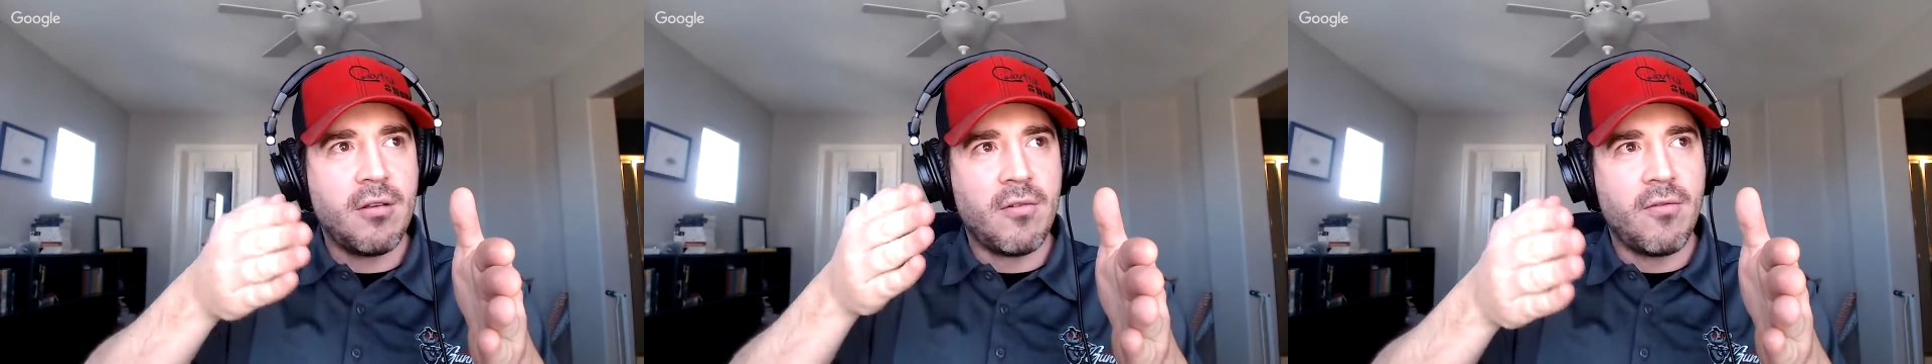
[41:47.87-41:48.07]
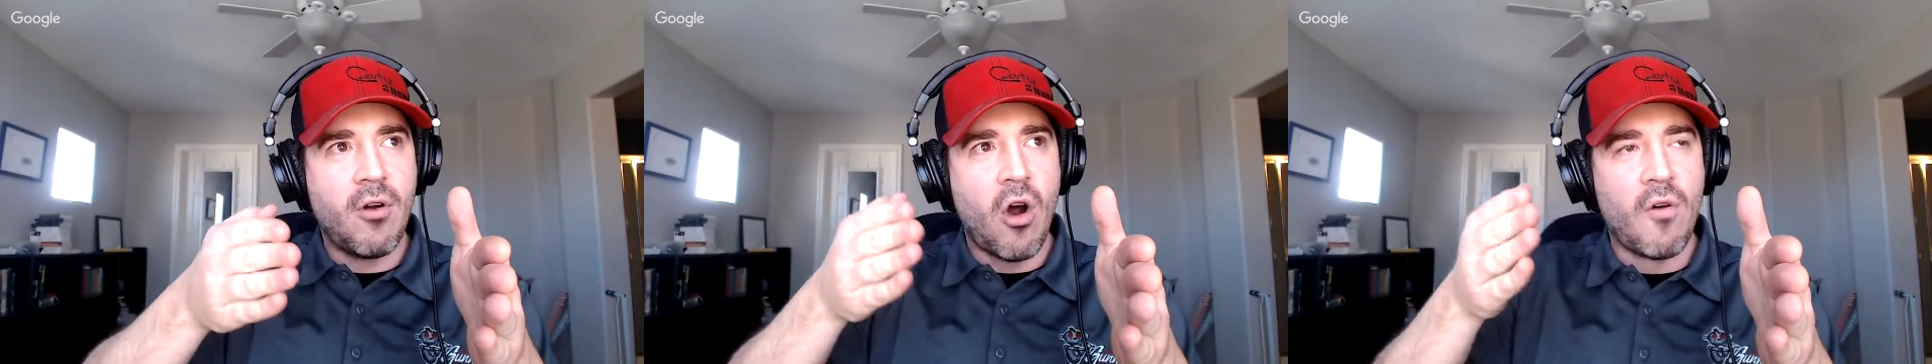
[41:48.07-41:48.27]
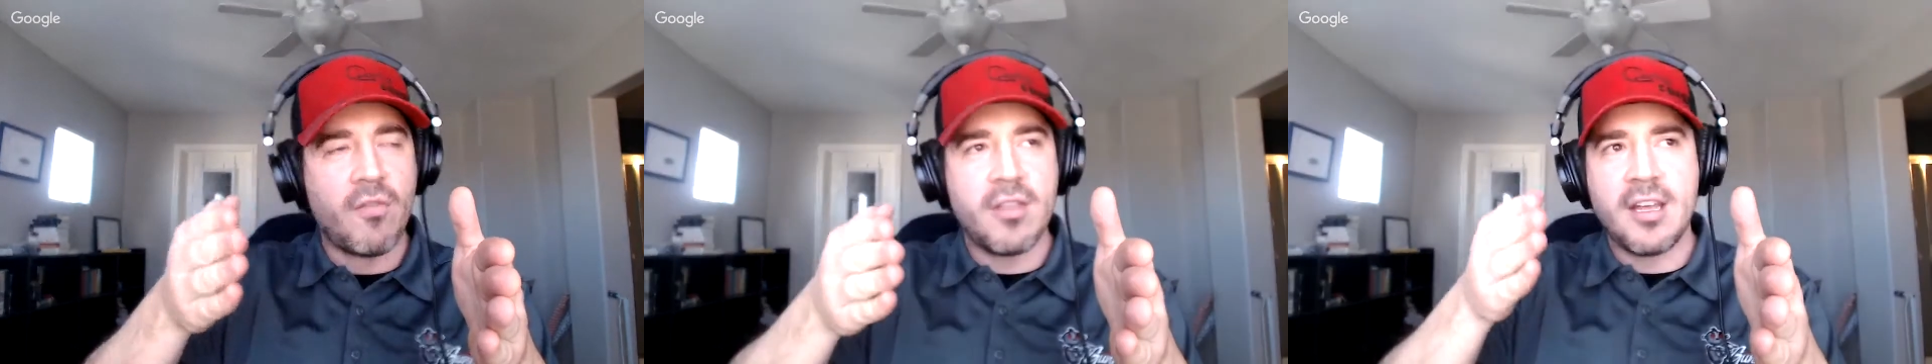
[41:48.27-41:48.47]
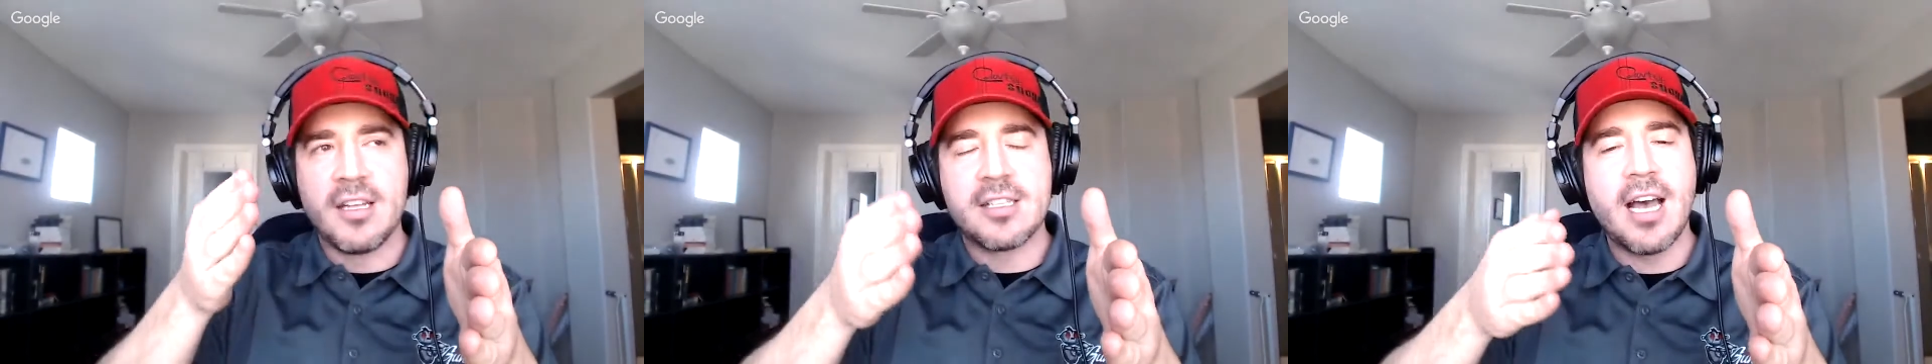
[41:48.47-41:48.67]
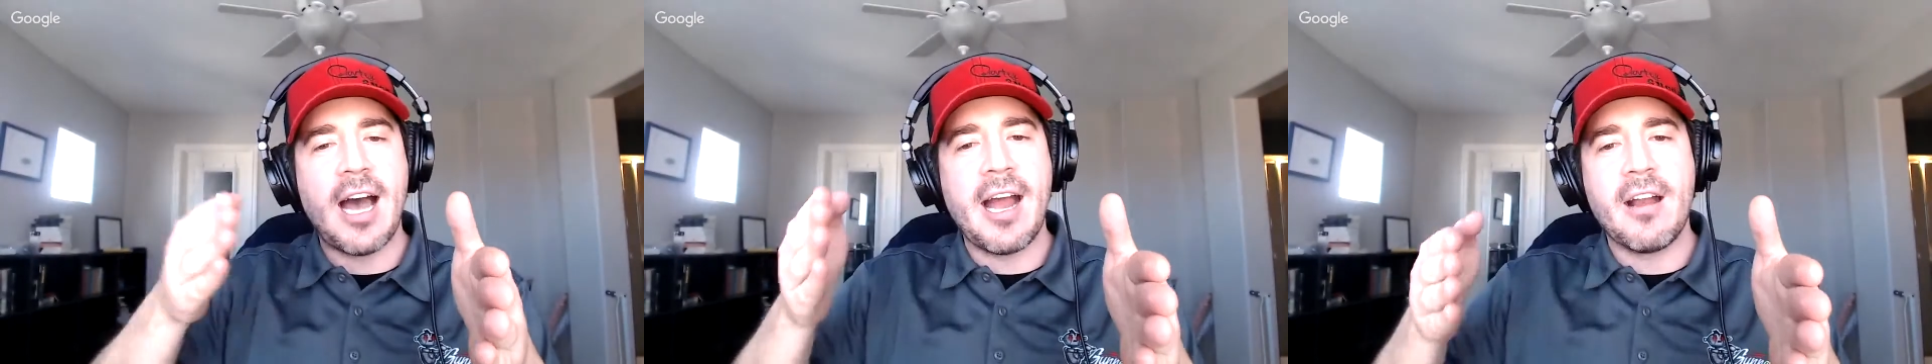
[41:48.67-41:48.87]
over the
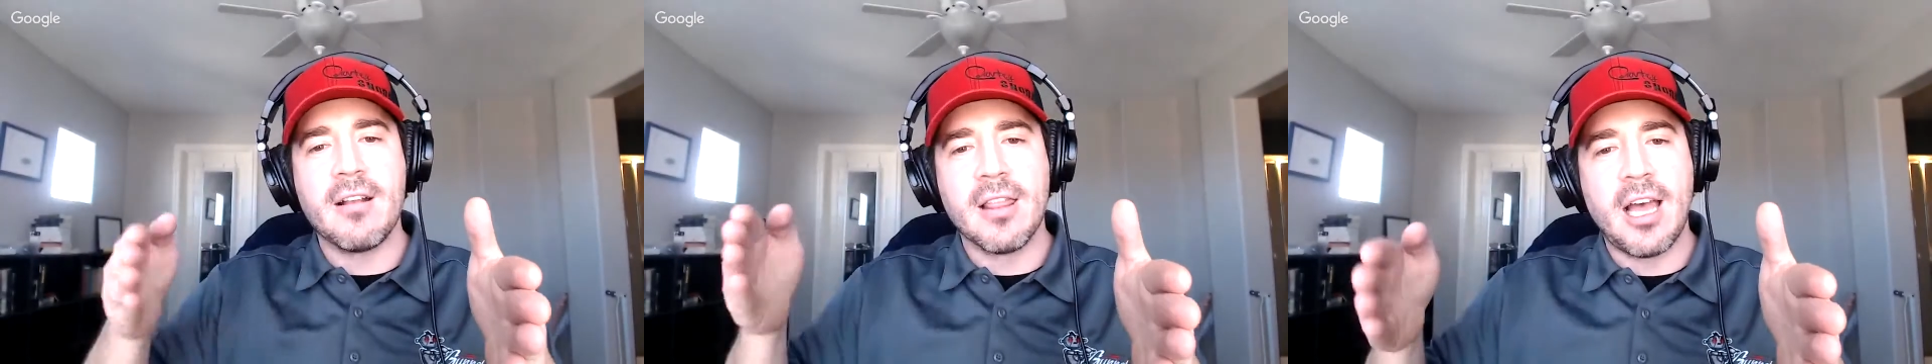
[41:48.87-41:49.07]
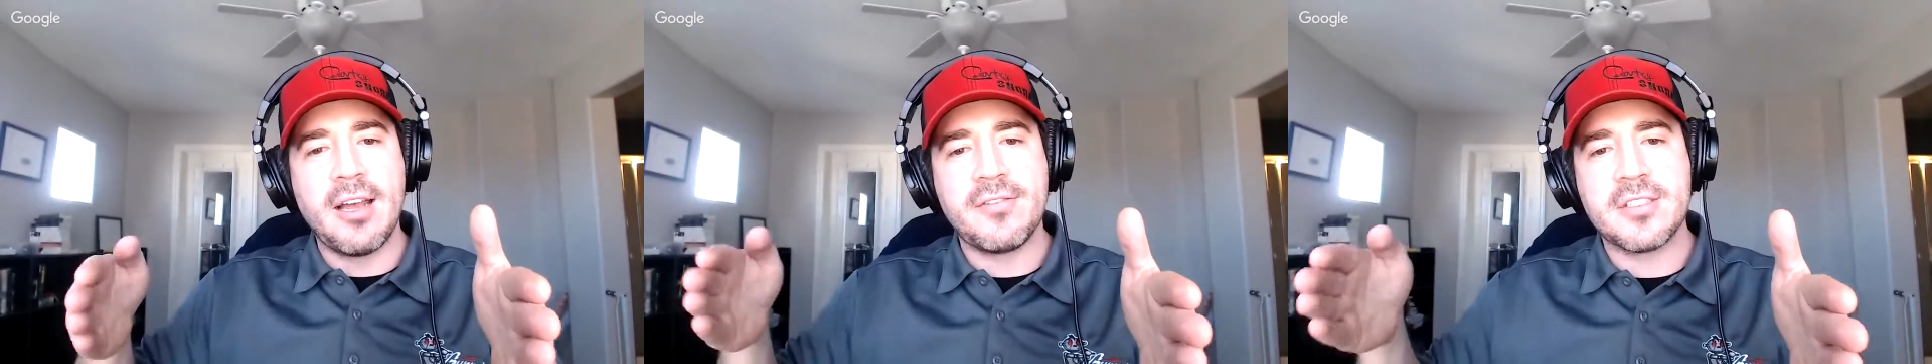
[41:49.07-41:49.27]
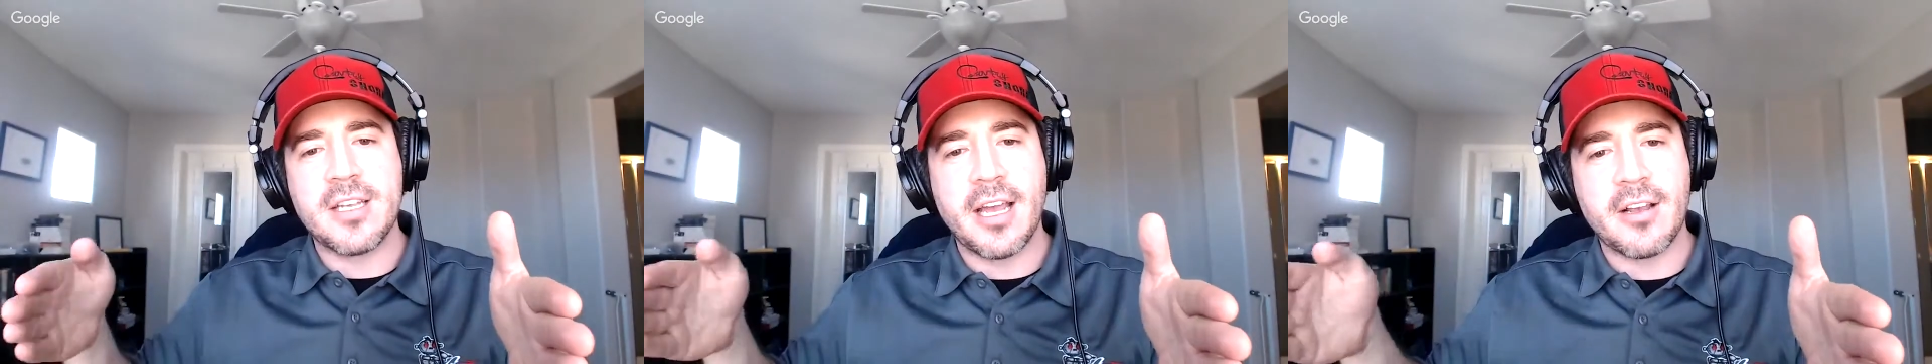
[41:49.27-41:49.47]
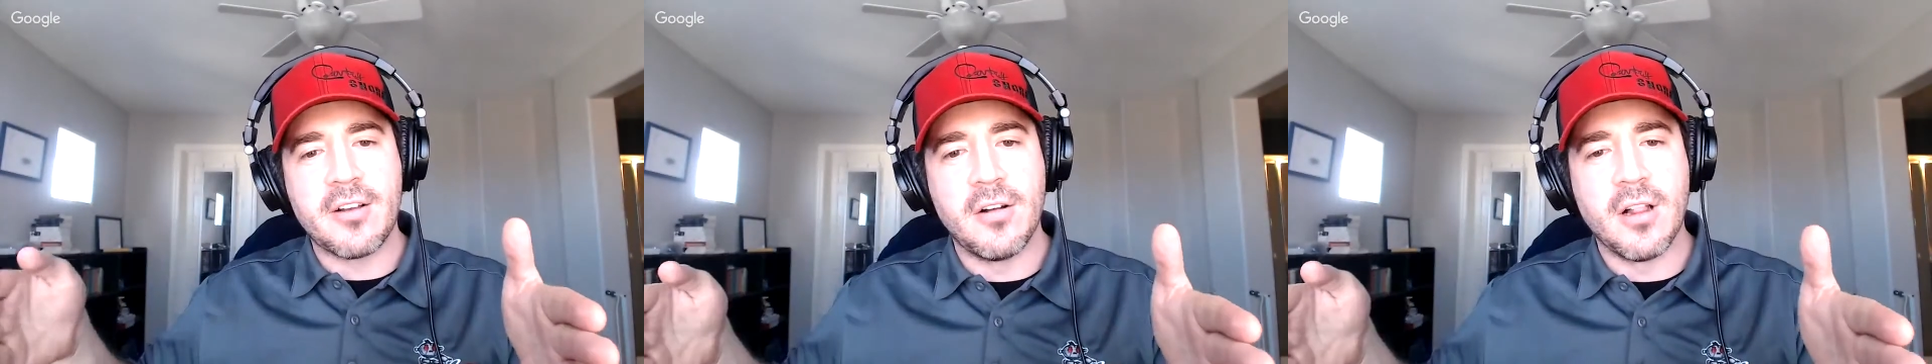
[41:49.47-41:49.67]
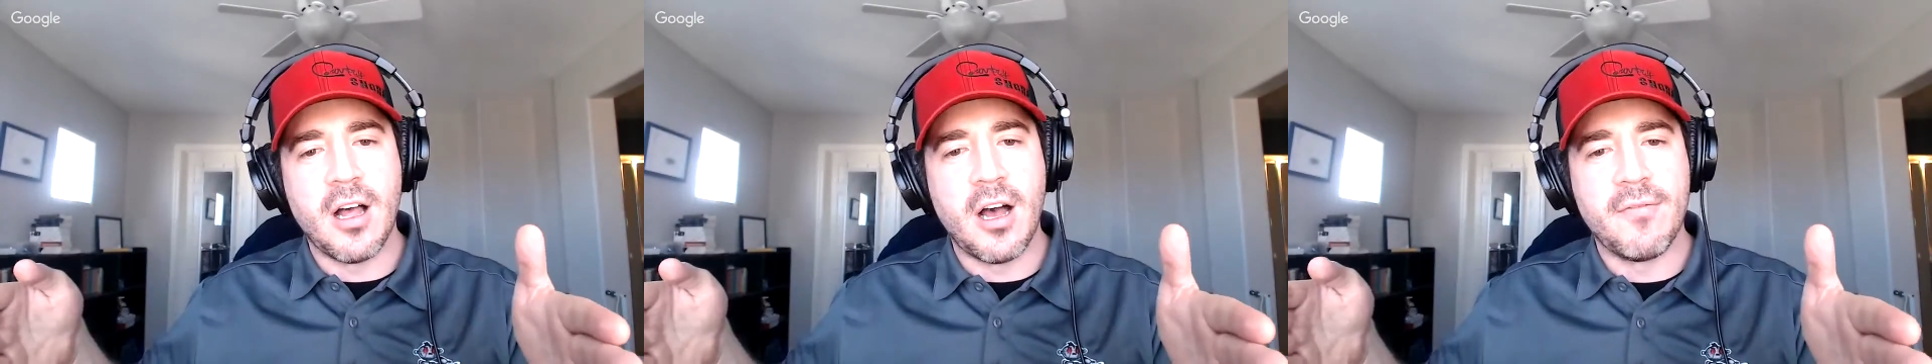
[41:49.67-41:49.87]
entire life
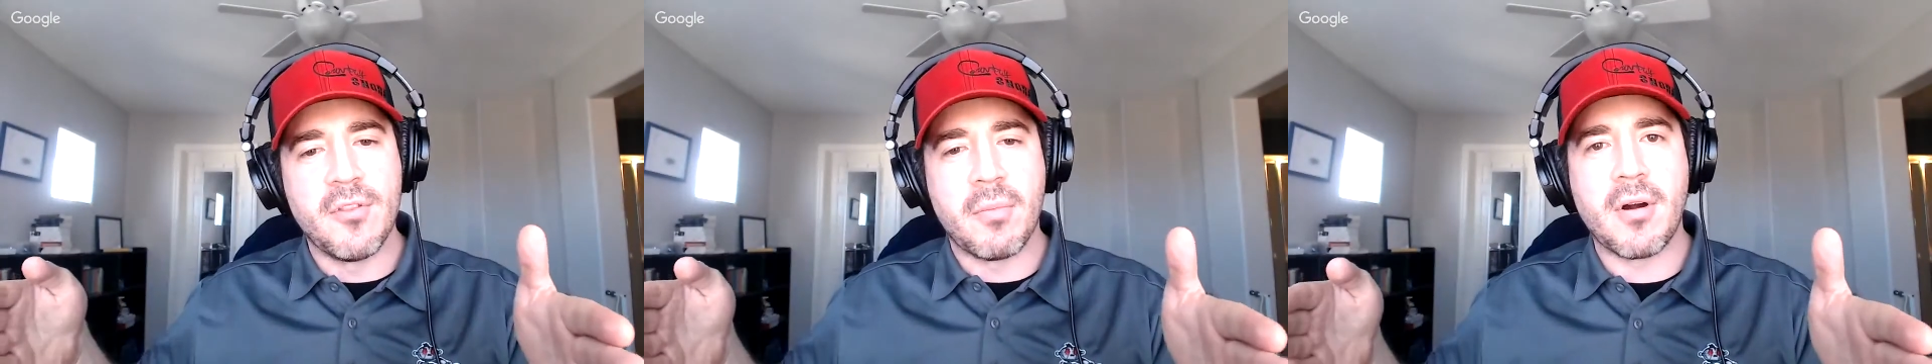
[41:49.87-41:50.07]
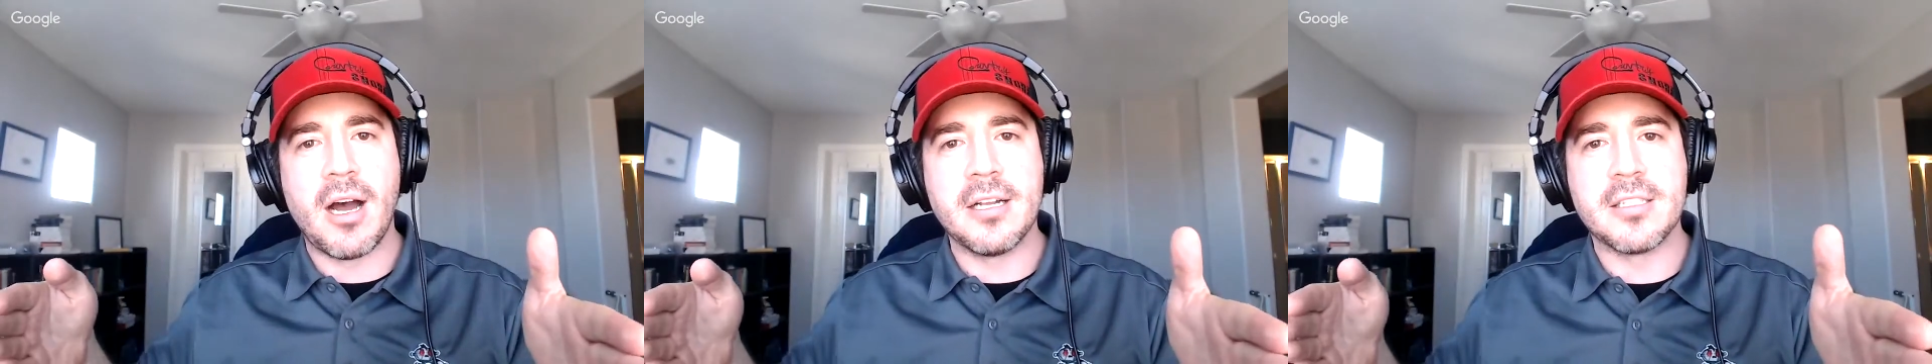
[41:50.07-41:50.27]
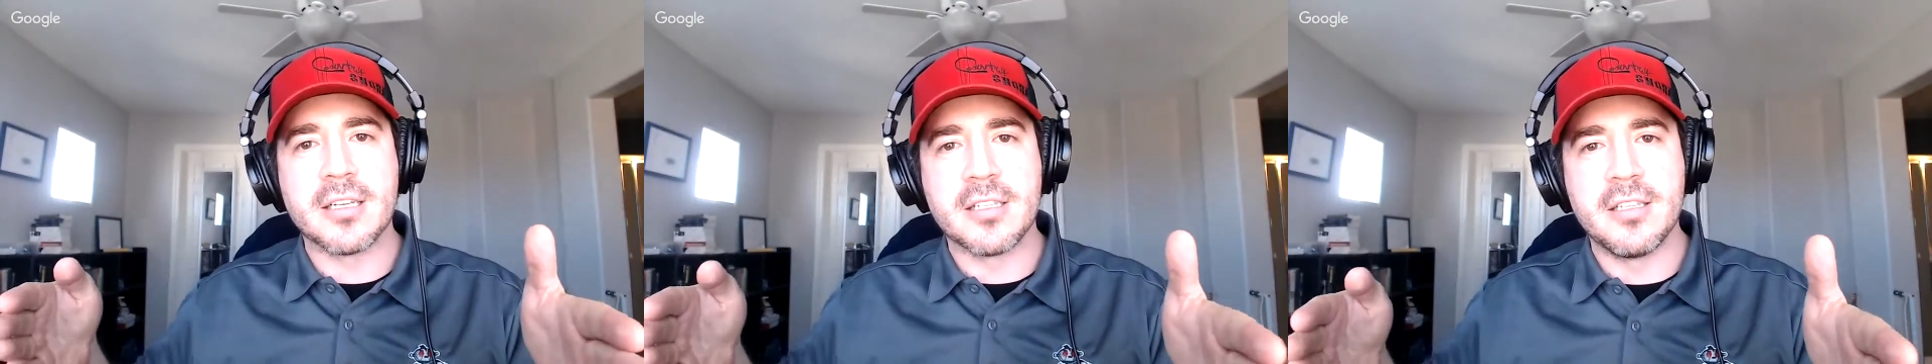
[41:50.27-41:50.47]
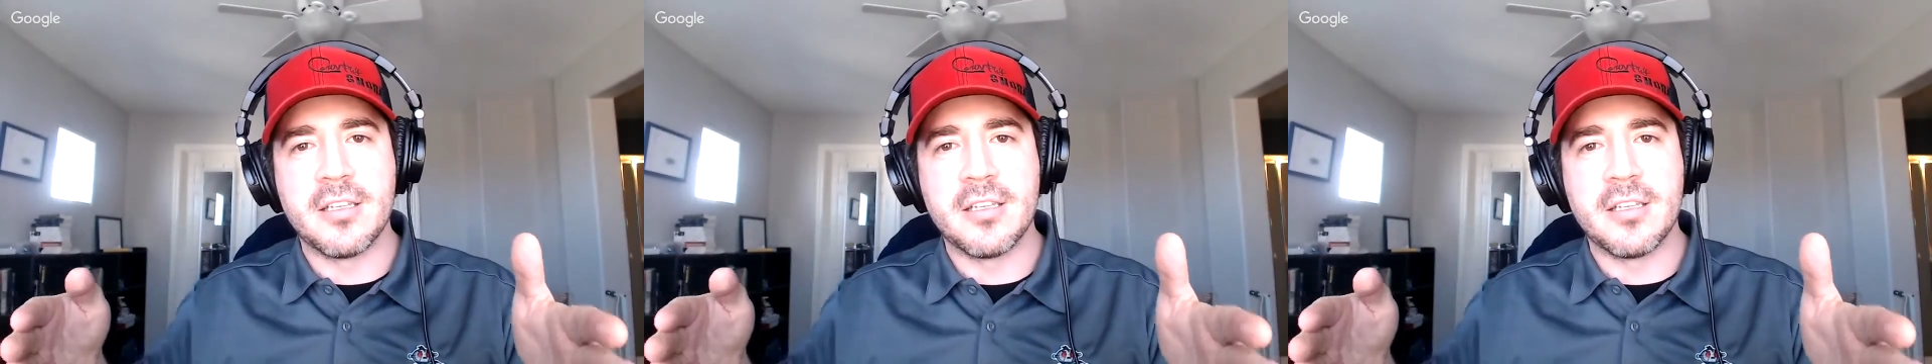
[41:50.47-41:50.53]
cycle of the project